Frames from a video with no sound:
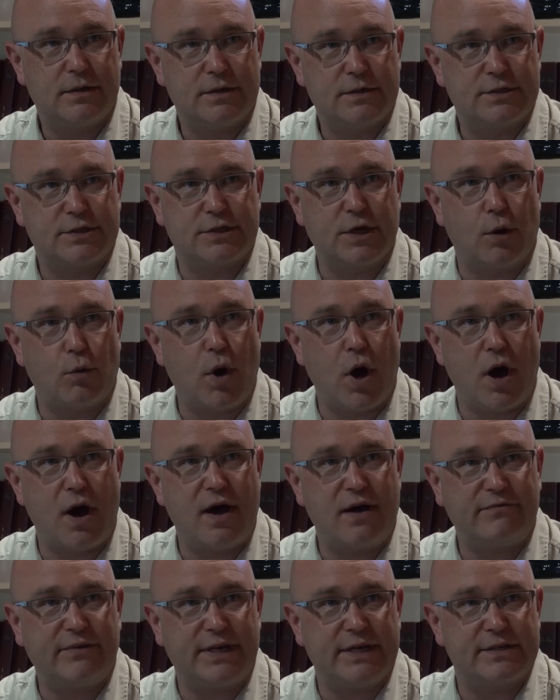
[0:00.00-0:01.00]
So
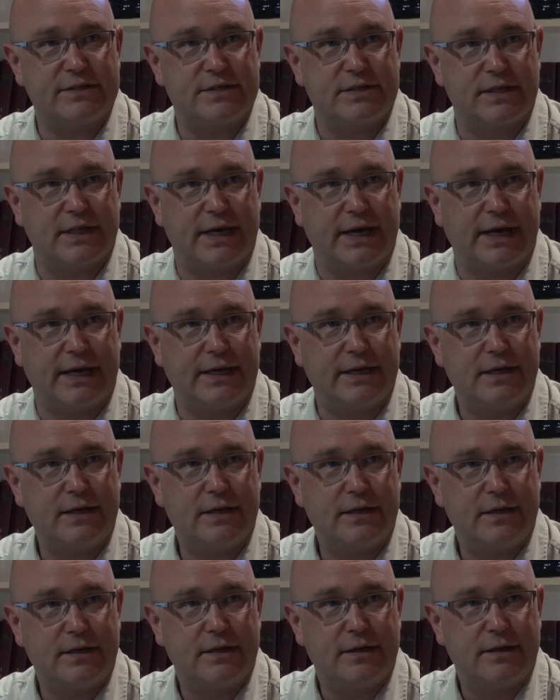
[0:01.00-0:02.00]
obviously,
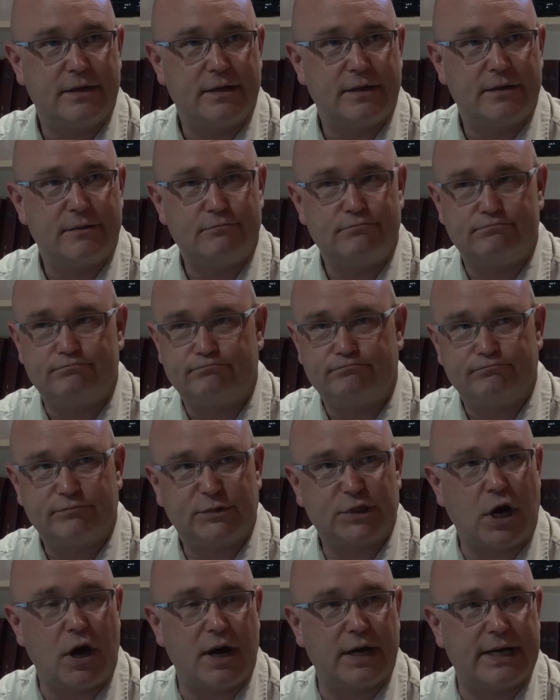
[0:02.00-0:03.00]

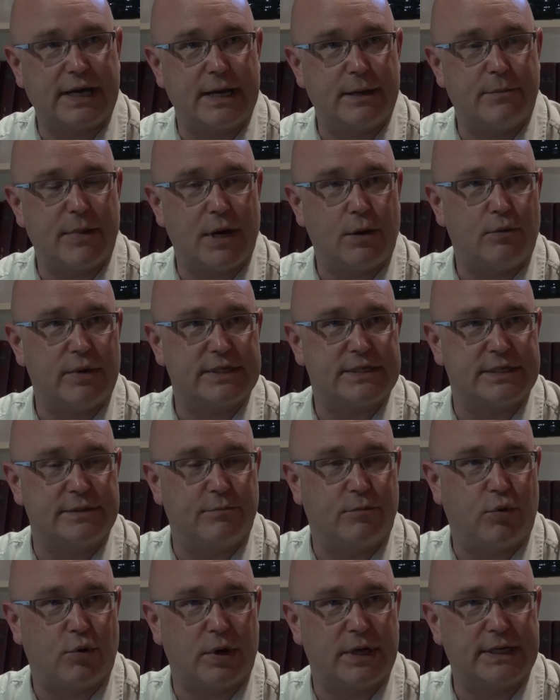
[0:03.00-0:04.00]
talking about what's
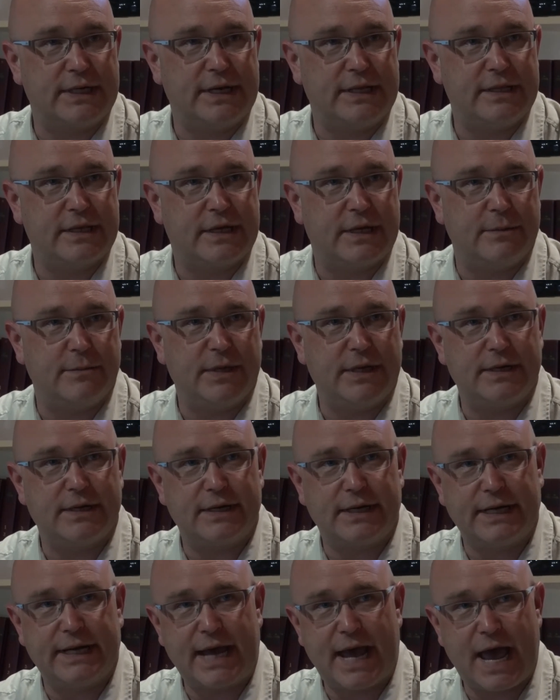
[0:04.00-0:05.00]
important in the
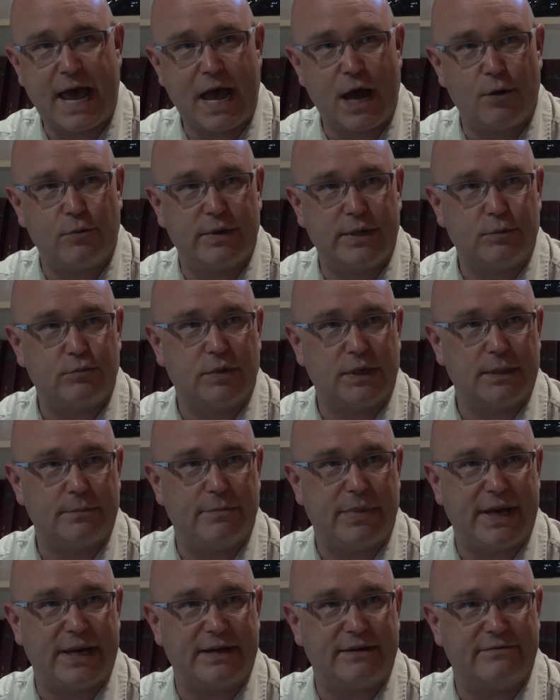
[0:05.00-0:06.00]
community, how it will
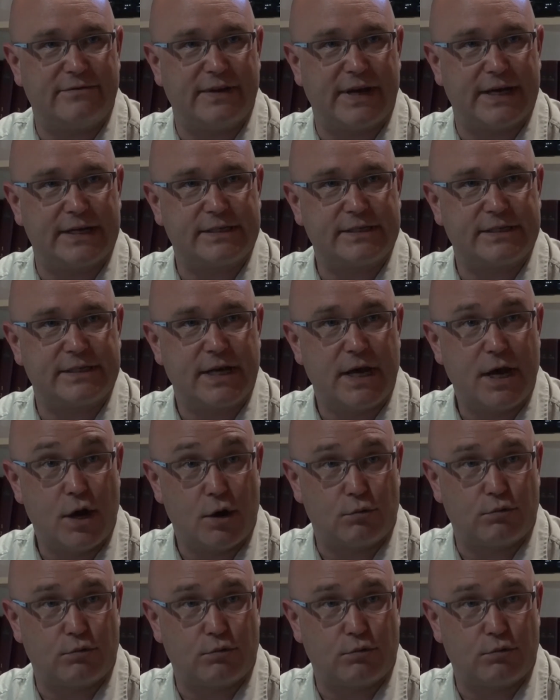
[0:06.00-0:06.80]
benefit